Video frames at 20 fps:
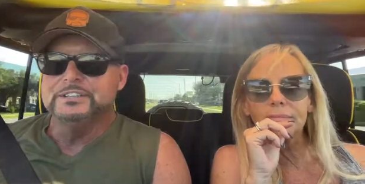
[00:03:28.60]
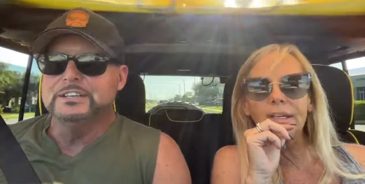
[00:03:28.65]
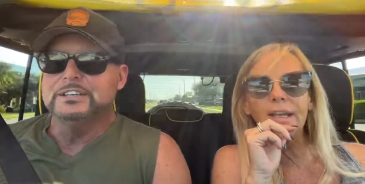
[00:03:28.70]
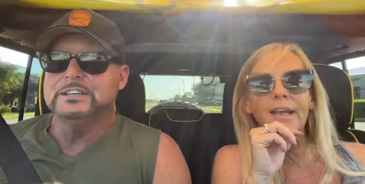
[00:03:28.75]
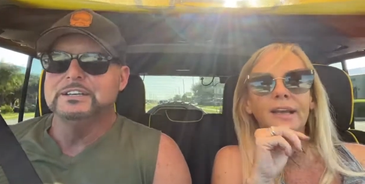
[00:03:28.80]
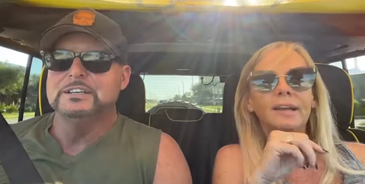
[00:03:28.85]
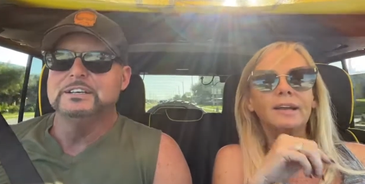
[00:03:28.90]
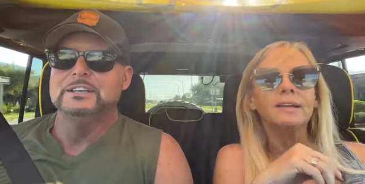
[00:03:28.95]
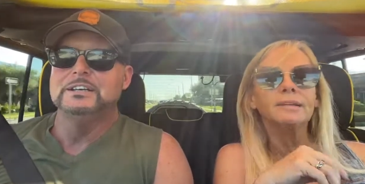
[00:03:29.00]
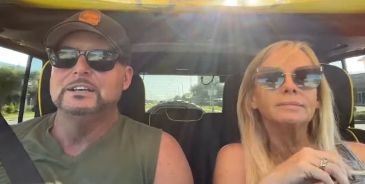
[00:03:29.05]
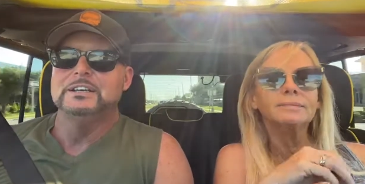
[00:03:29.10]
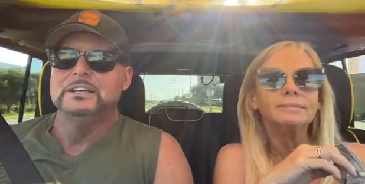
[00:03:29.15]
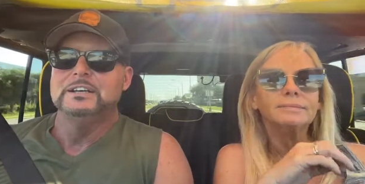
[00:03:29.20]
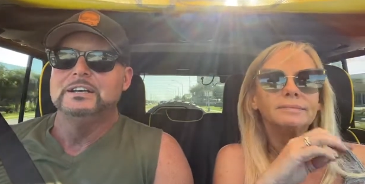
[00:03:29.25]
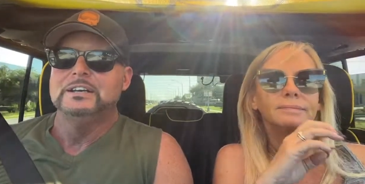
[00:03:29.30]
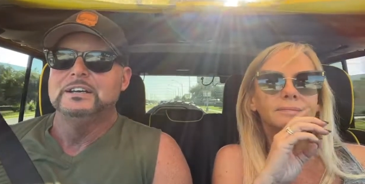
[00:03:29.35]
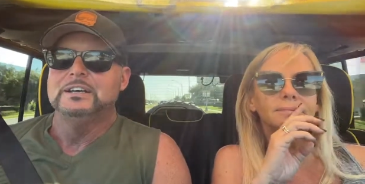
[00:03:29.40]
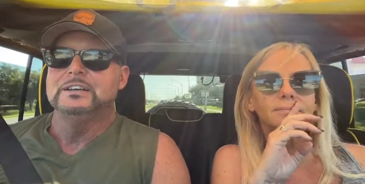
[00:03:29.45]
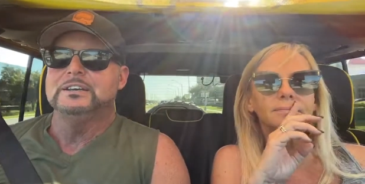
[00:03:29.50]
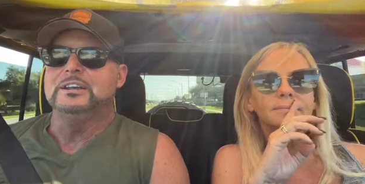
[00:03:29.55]
Speaker 1: Yeah.
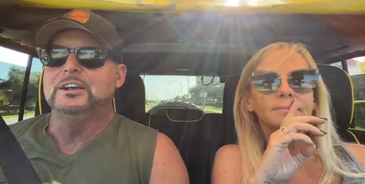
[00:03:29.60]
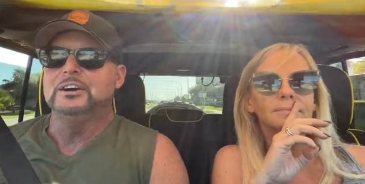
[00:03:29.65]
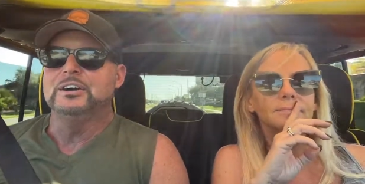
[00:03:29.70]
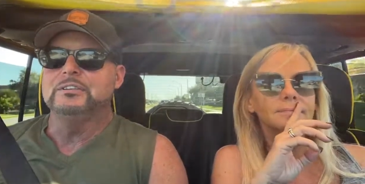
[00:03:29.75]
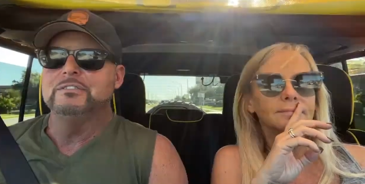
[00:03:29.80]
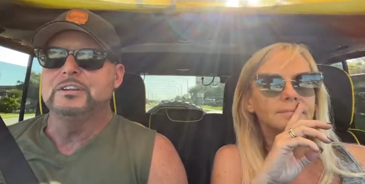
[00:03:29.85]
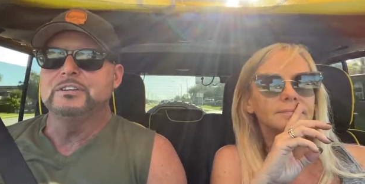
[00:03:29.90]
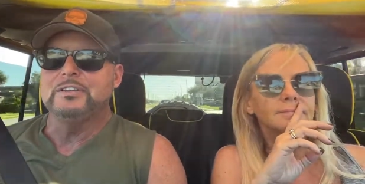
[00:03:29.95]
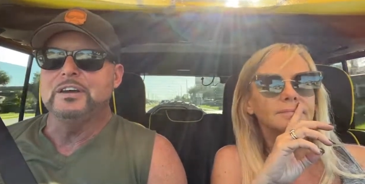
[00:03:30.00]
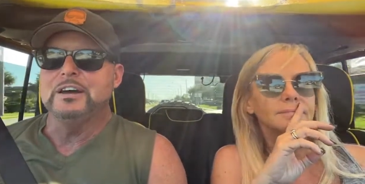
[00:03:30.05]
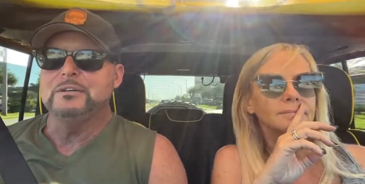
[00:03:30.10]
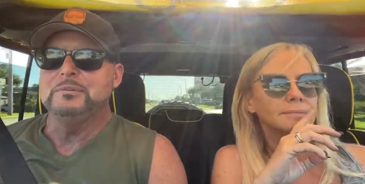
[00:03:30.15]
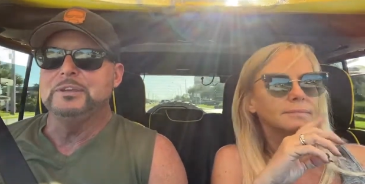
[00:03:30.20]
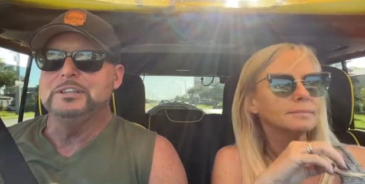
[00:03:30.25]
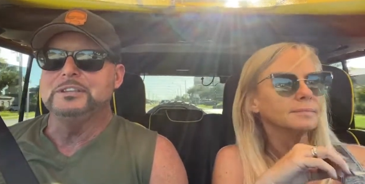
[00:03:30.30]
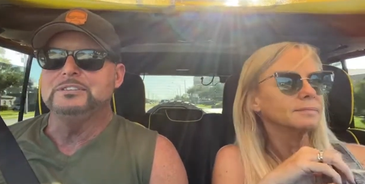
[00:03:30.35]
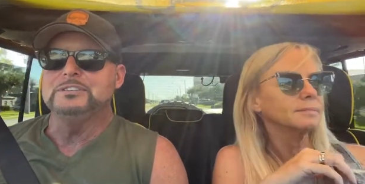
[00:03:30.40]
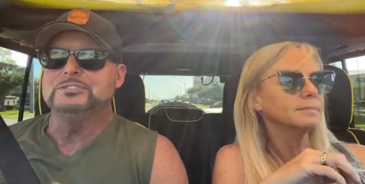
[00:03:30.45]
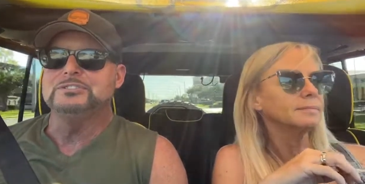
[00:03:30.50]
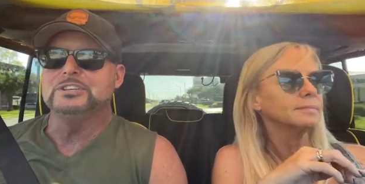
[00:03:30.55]
You know, even if I
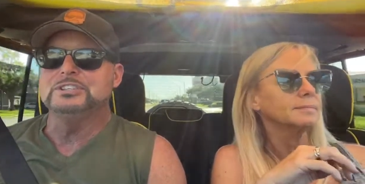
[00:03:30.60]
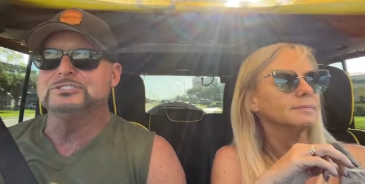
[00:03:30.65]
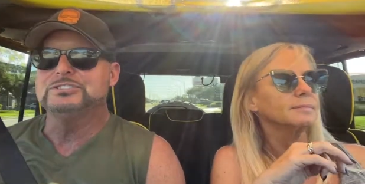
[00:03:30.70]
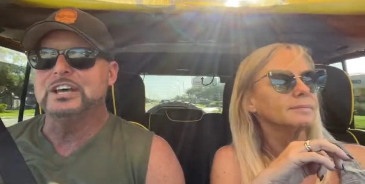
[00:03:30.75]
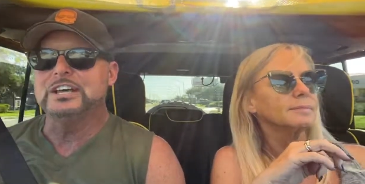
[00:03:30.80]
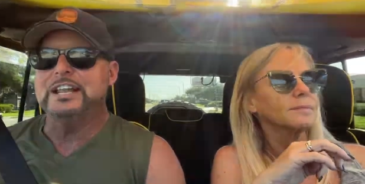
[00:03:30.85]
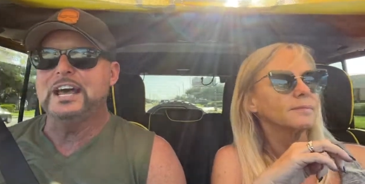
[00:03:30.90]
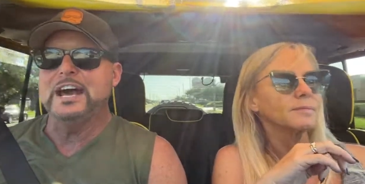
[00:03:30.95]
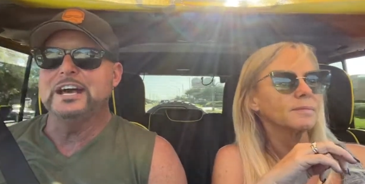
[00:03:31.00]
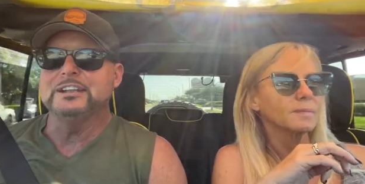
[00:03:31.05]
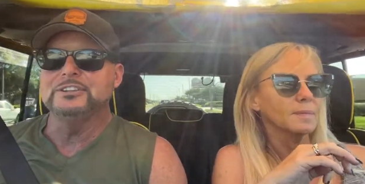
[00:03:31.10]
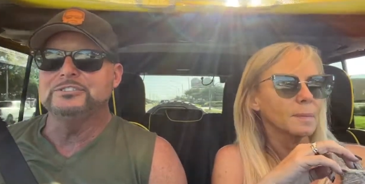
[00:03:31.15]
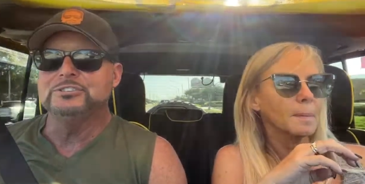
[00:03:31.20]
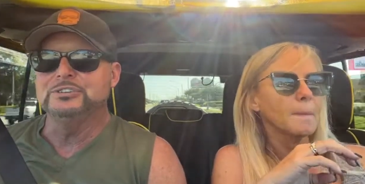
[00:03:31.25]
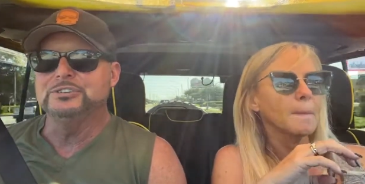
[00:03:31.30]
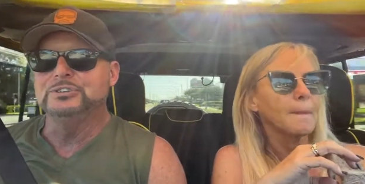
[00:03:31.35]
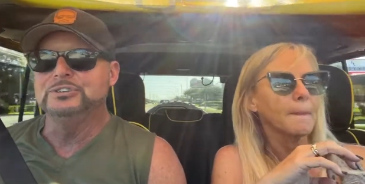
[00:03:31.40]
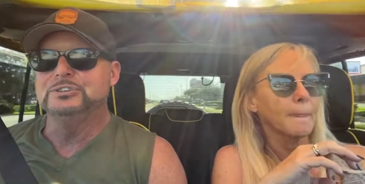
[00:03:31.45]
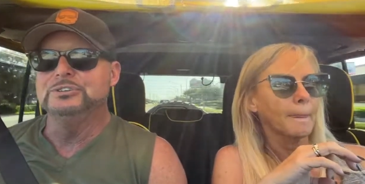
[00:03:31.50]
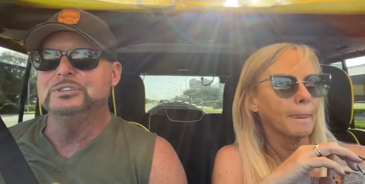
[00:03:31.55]
mean, it's just that
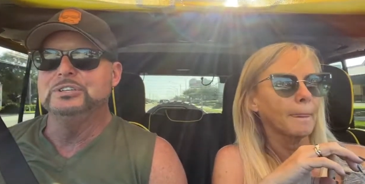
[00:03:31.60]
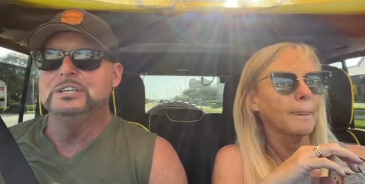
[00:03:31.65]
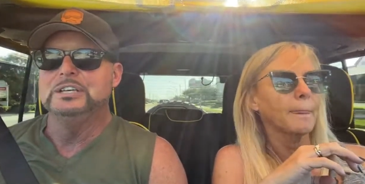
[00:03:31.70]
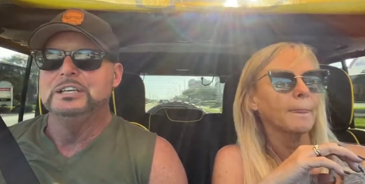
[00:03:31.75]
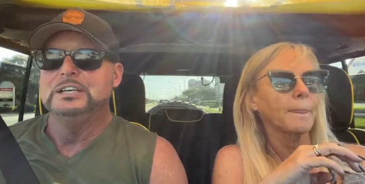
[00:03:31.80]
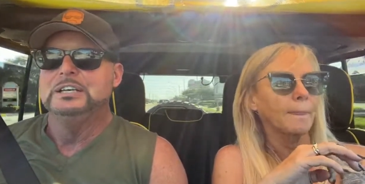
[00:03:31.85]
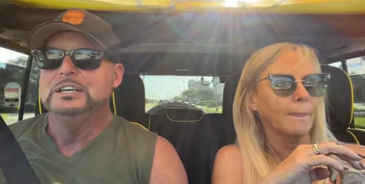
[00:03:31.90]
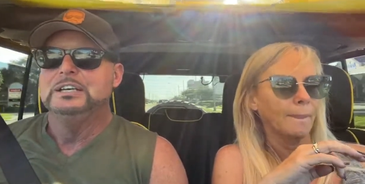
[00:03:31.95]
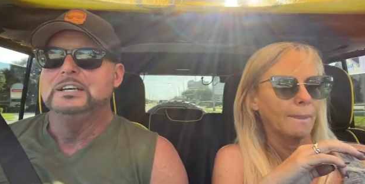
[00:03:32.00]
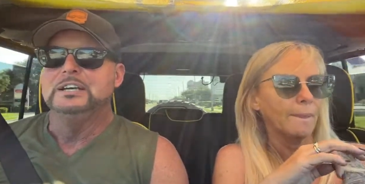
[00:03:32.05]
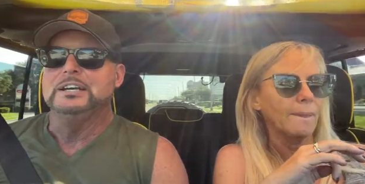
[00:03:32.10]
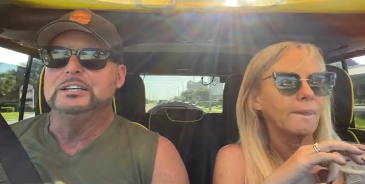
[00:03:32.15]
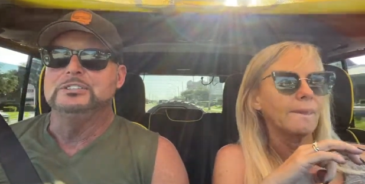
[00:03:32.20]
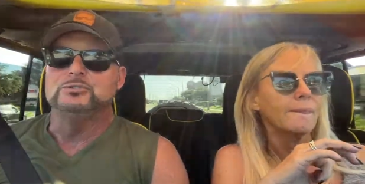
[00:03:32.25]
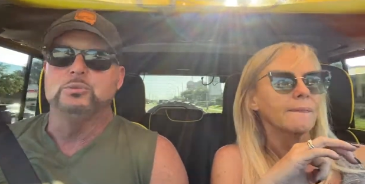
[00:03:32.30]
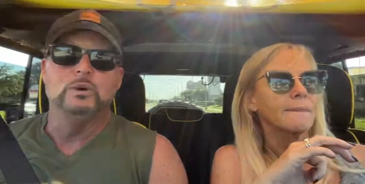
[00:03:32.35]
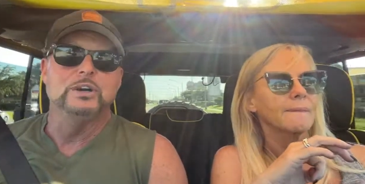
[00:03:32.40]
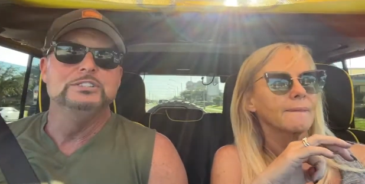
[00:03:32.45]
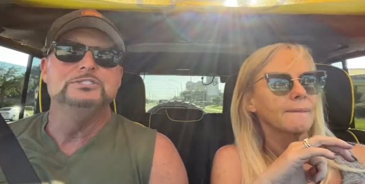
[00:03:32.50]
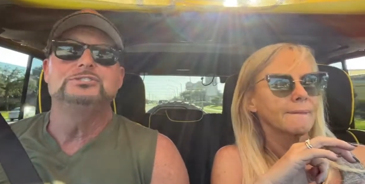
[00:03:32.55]
attitude.
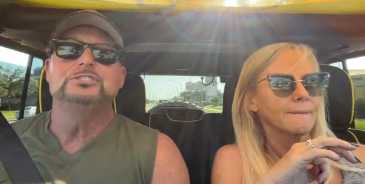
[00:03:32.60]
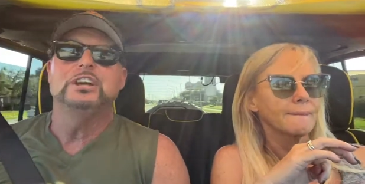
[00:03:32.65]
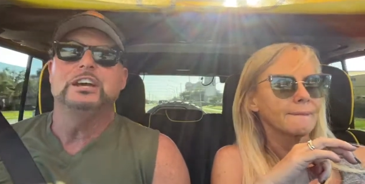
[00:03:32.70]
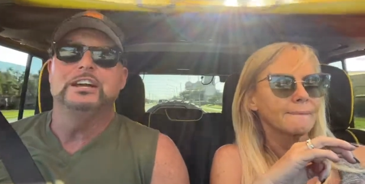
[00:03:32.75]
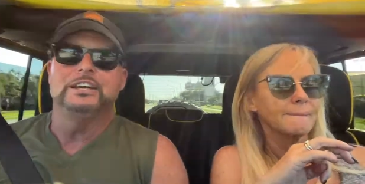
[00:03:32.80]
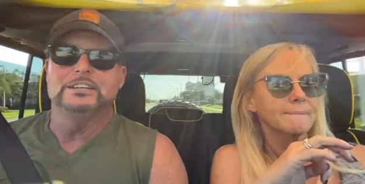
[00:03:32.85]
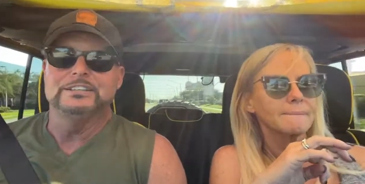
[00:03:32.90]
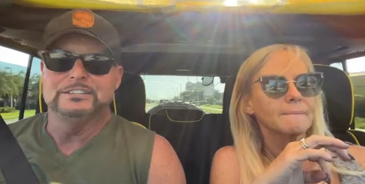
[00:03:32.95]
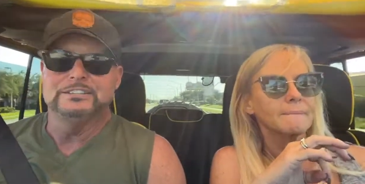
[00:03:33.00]
It's Wednesday.